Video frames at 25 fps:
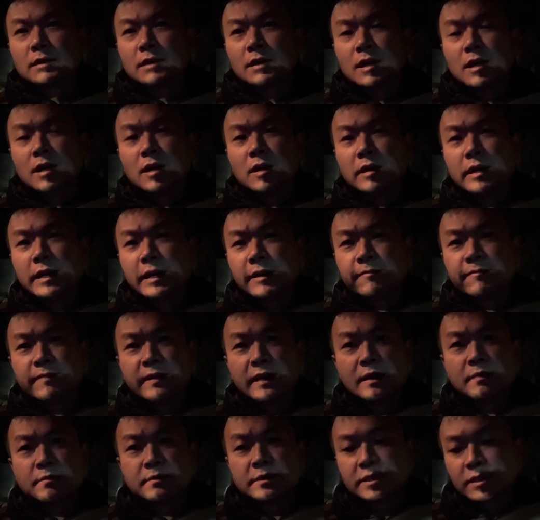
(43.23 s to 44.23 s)
Oh, hey
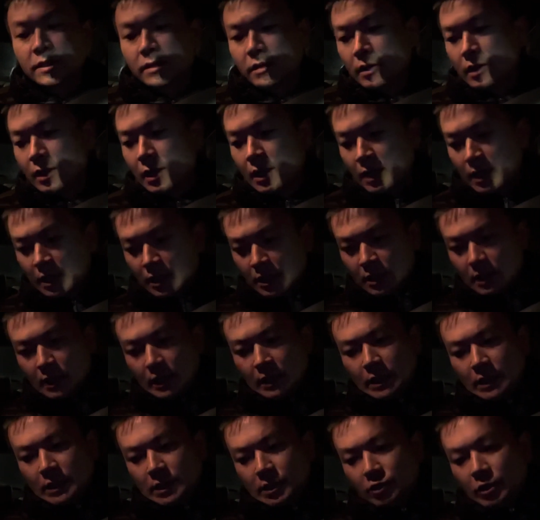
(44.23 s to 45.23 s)
fam. So uh, I
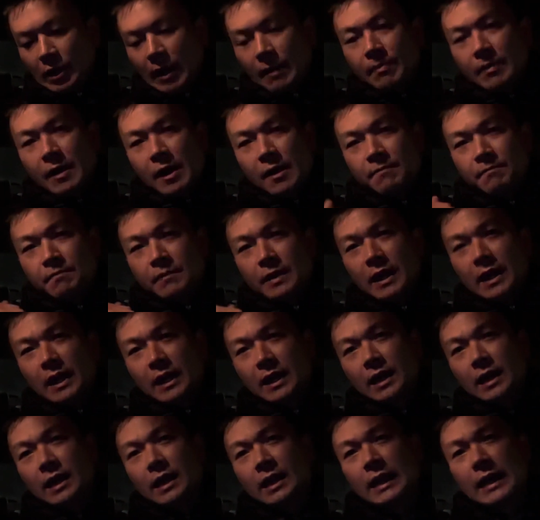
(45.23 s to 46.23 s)
just dropped off
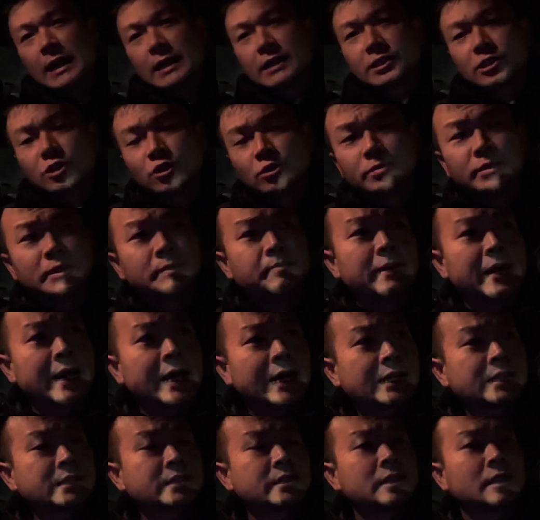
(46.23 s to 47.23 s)
my uh, last Uber
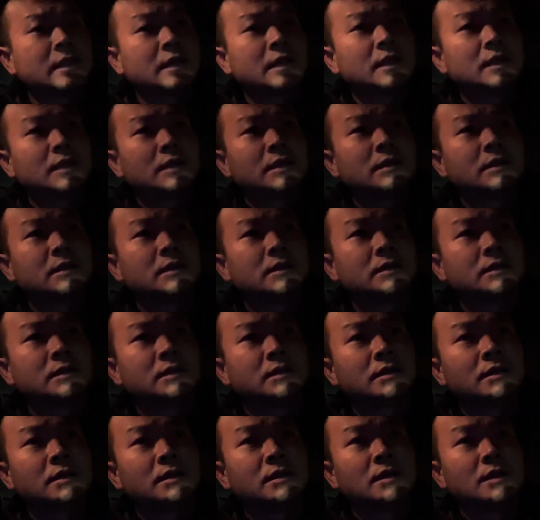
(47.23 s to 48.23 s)
pax. Uh,
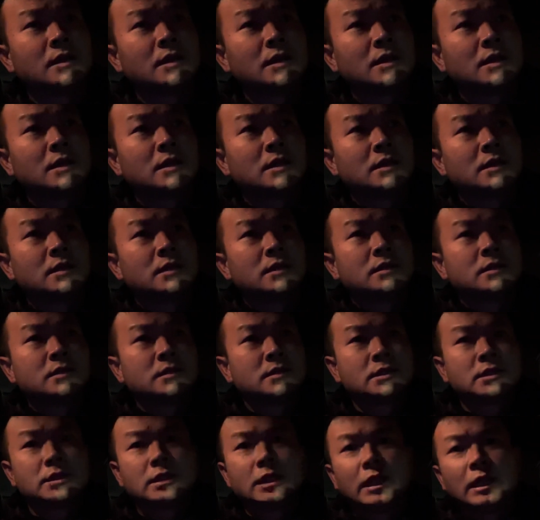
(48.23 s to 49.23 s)

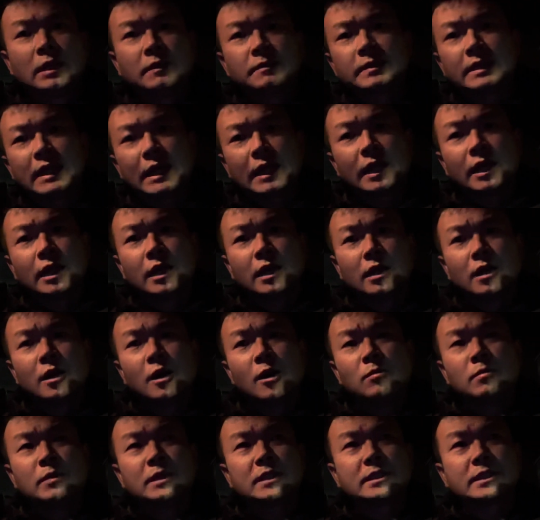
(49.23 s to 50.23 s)
she lives at a
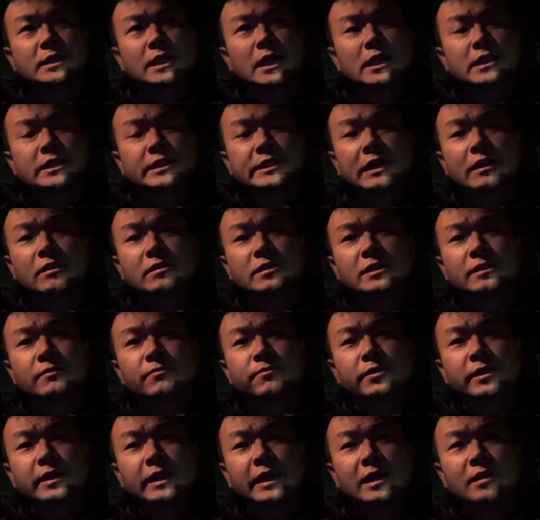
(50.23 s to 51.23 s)
homeless uh, shelter
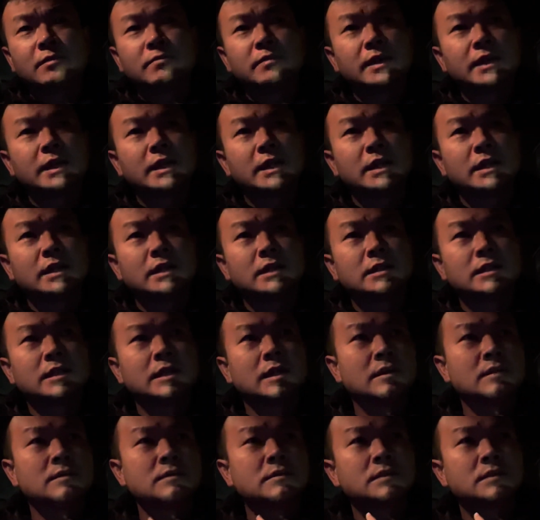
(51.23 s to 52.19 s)
for now, but uh, you know,